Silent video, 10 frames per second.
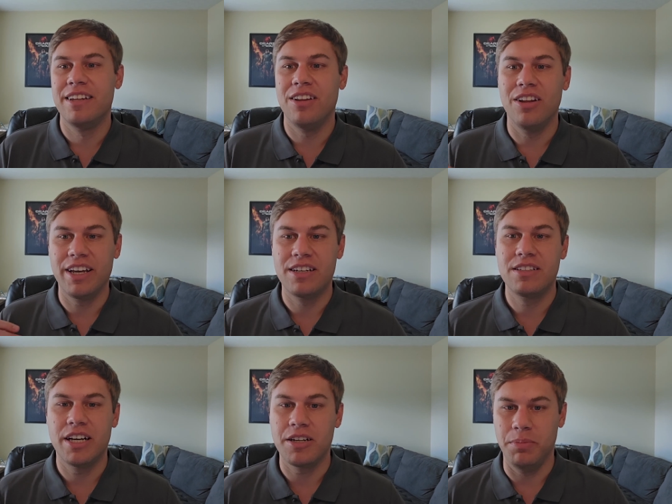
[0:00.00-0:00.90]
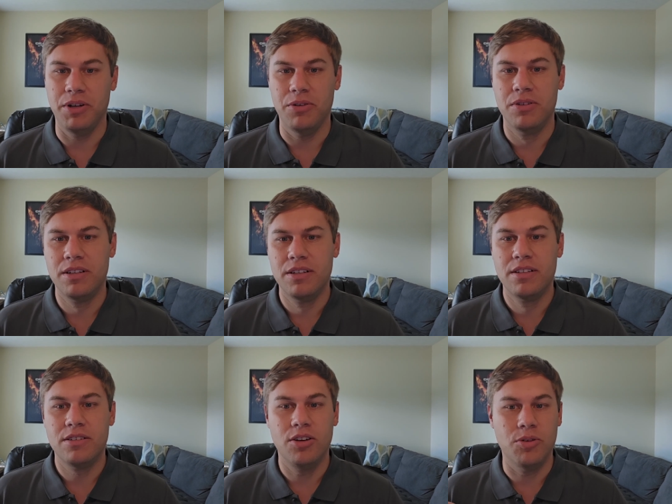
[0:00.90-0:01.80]
Lake Tekapo.
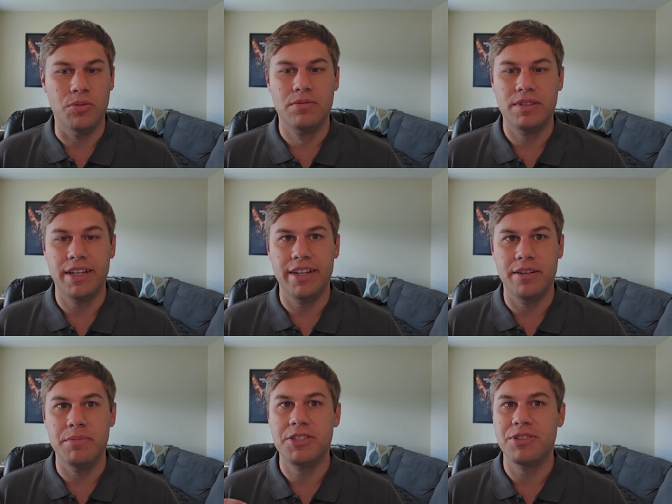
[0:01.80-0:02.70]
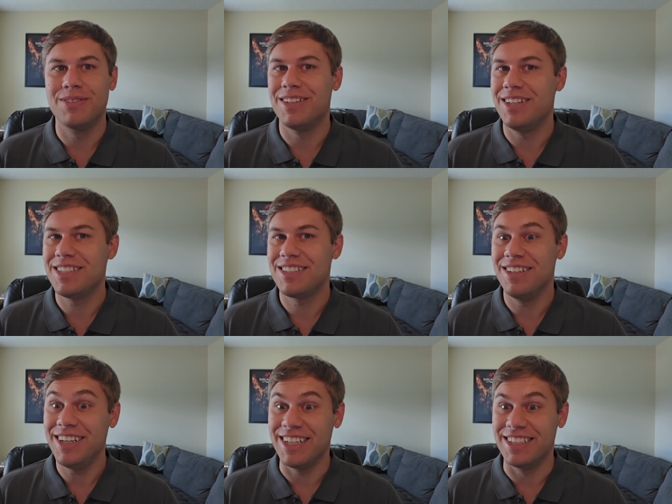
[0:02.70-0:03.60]
Oh, and the mystery of the lost
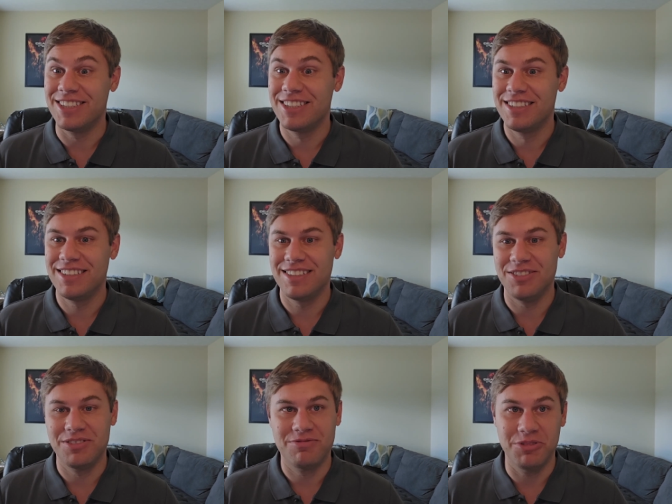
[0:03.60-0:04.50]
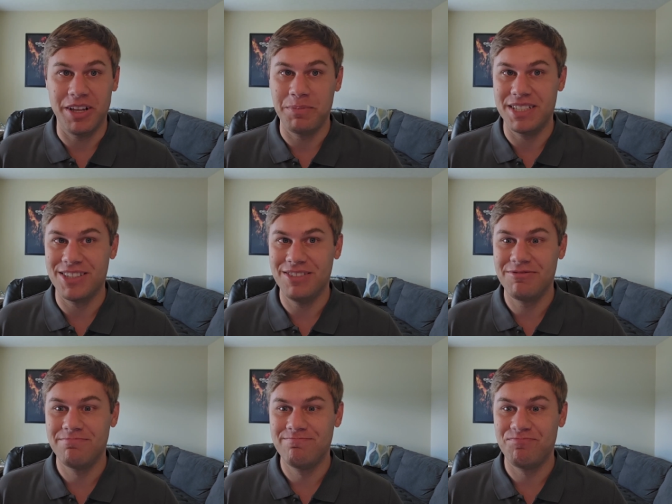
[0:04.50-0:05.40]
luggage. Will that be
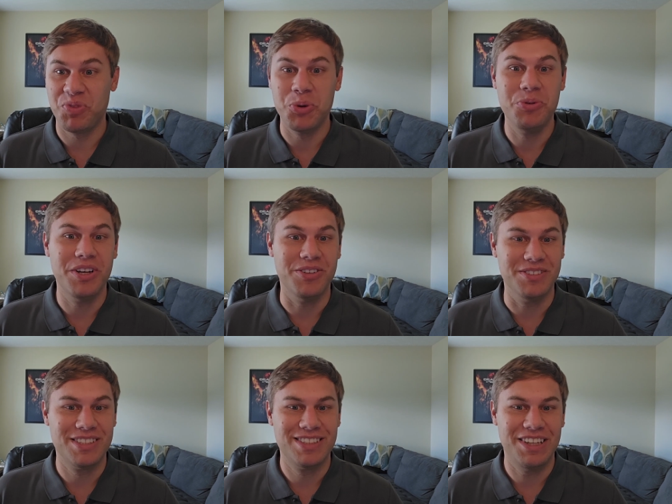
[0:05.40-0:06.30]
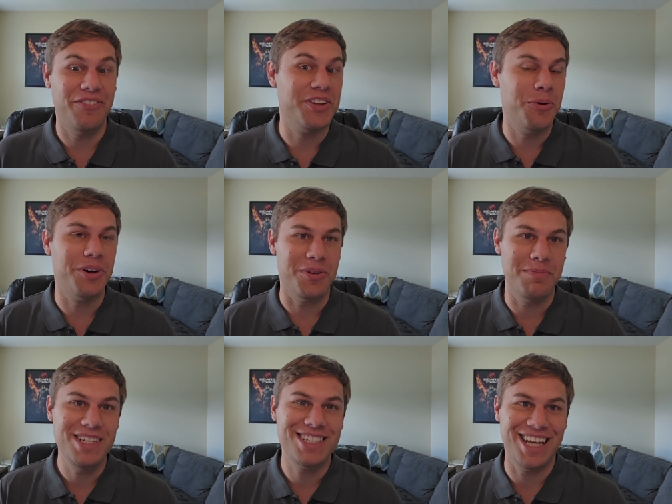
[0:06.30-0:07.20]
solved? Who knows? If you don't want to
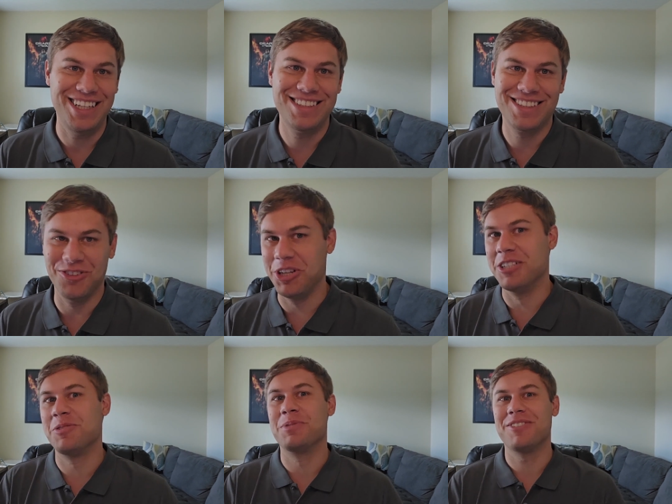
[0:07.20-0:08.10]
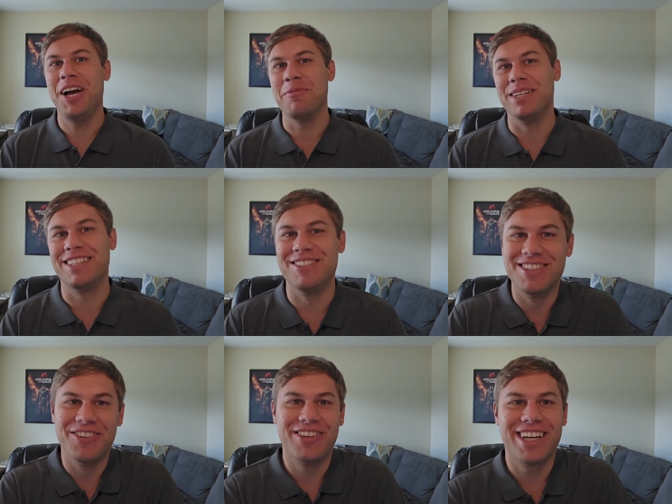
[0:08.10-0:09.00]
miss that, go ahead and subscribe. Hit those
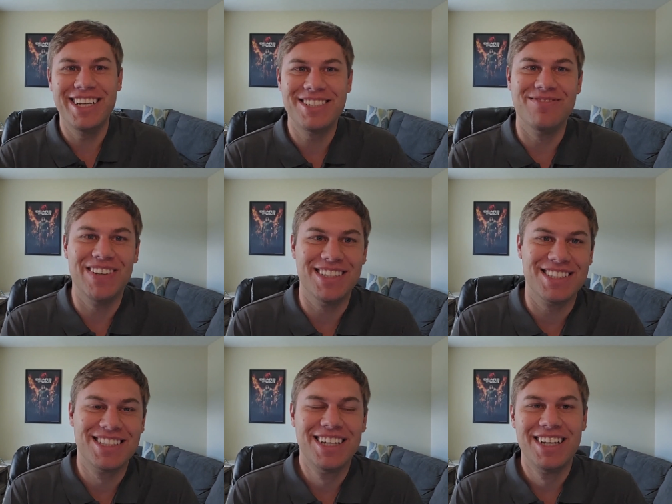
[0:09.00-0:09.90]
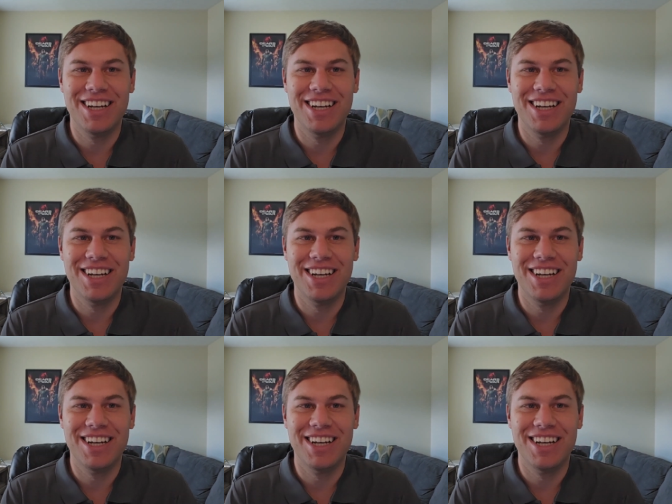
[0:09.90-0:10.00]
notification bells.